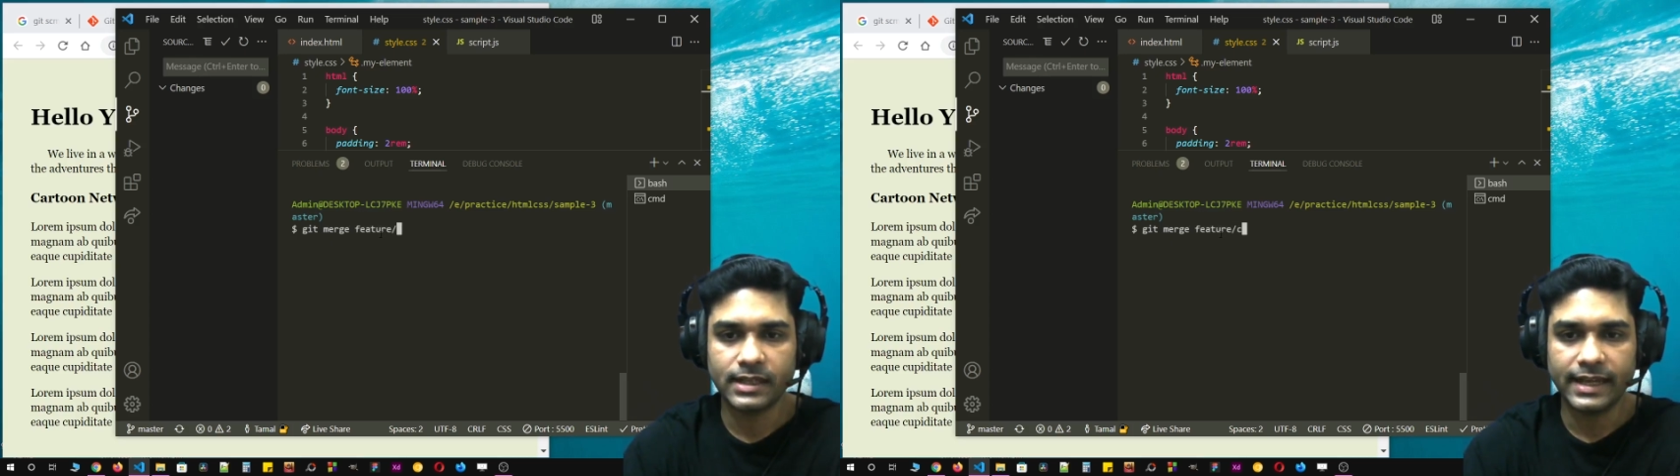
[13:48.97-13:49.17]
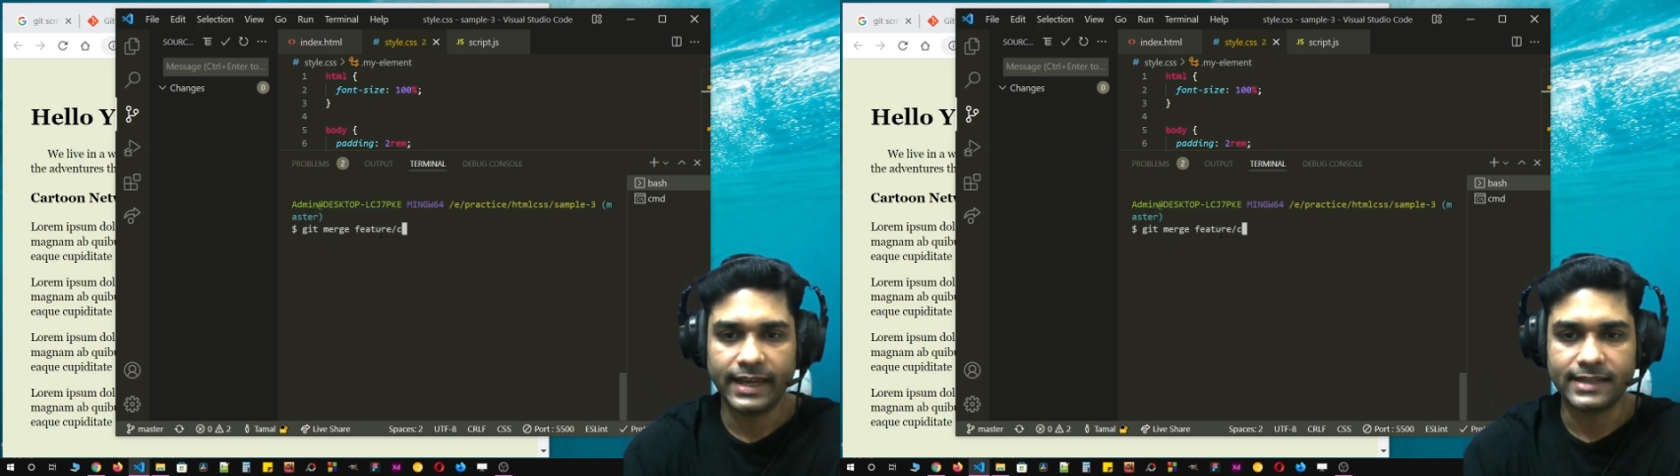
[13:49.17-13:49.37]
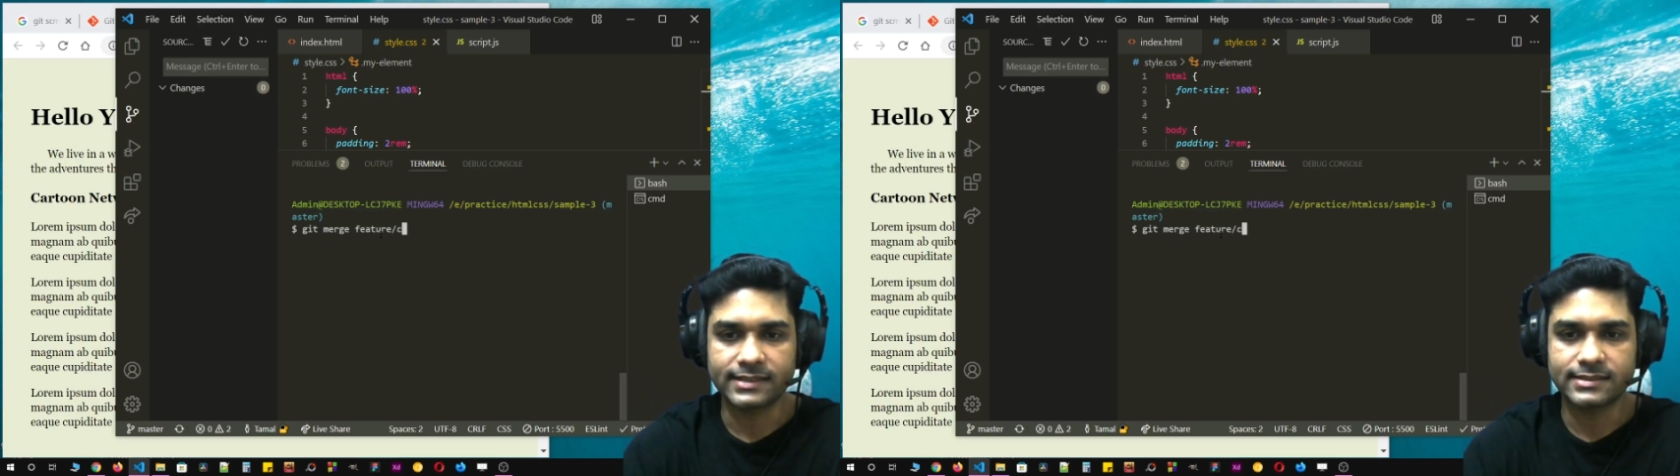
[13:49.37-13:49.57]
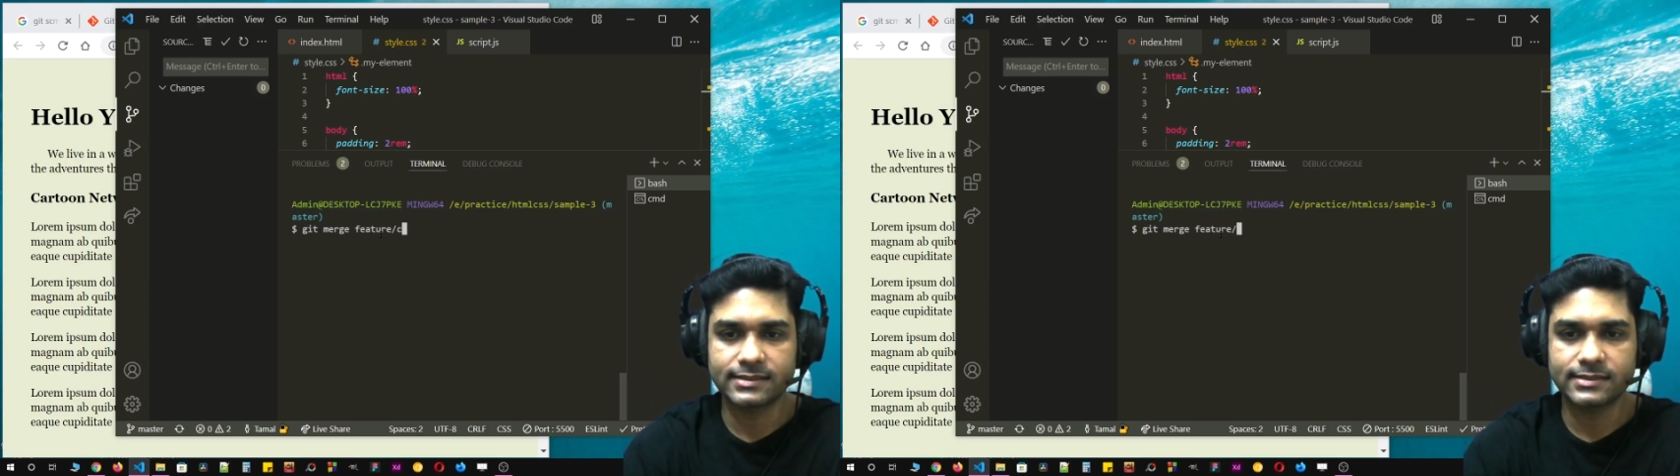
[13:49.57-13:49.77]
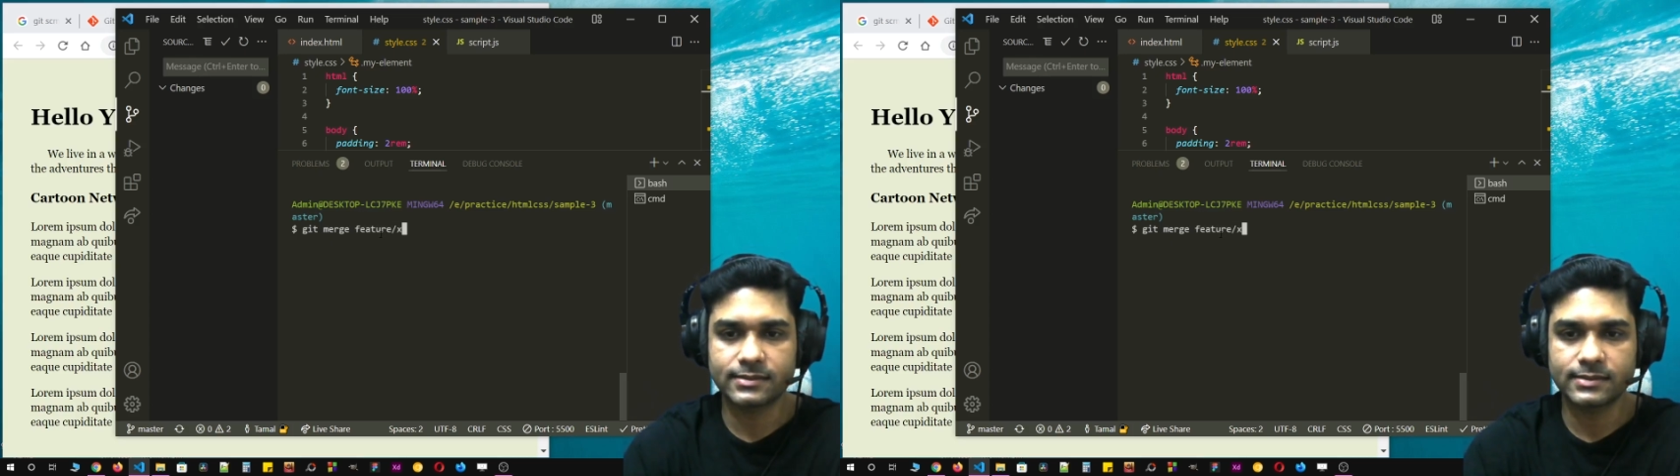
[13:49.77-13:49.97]
X.
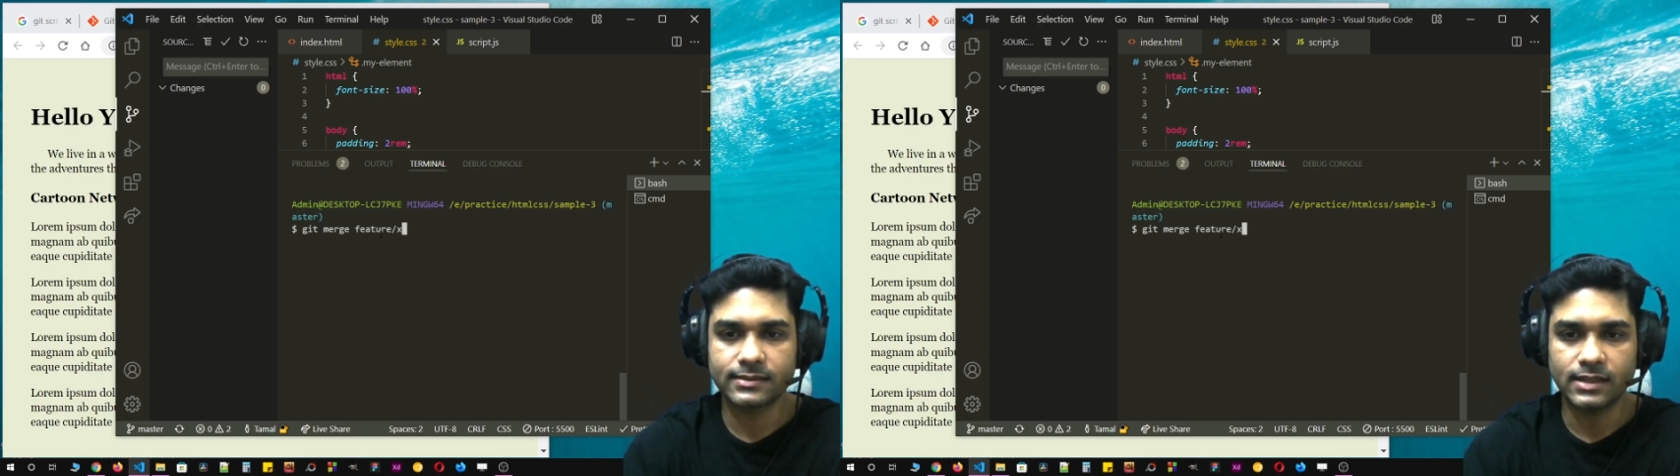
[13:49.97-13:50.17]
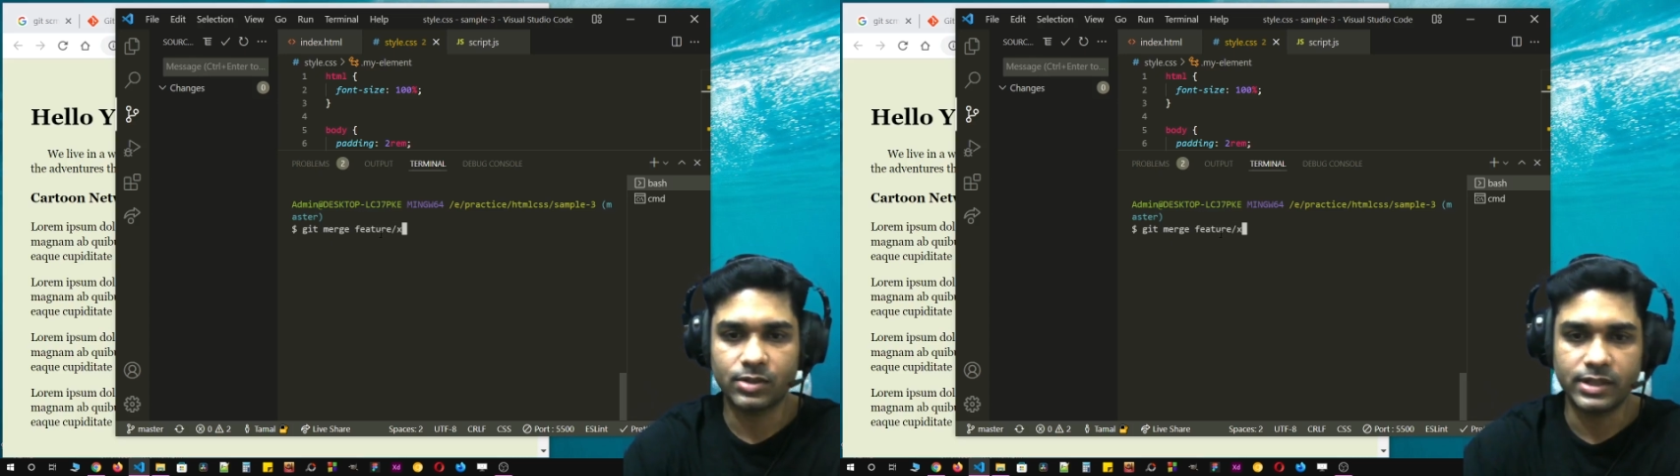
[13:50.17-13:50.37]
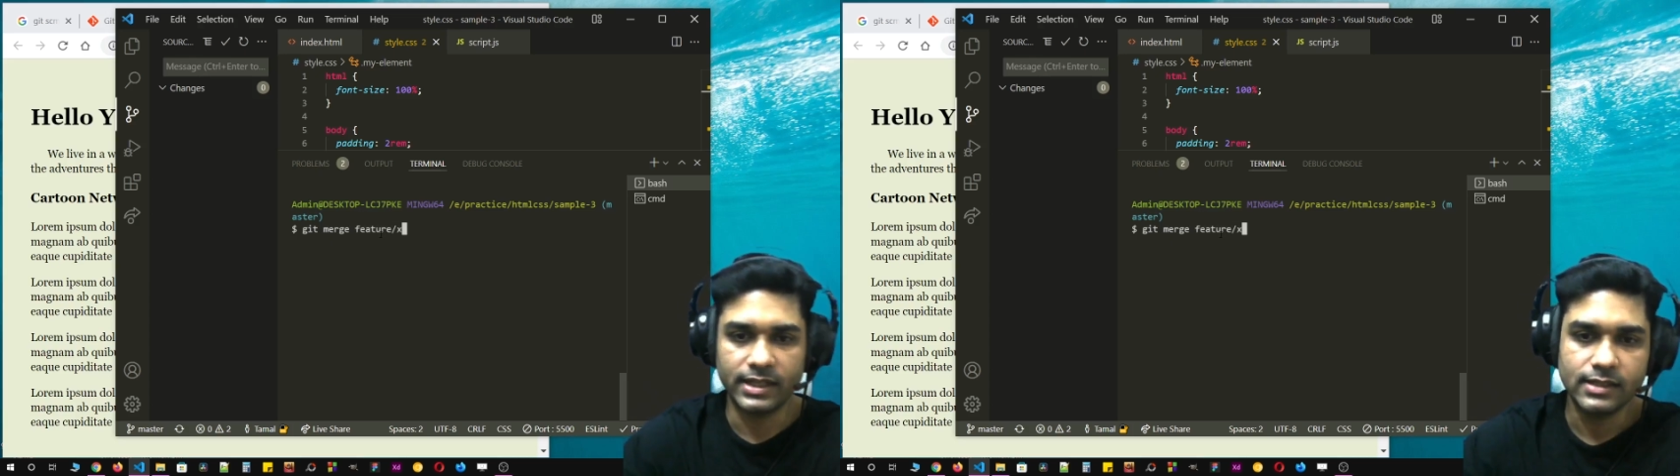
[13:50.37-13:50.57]
Okay,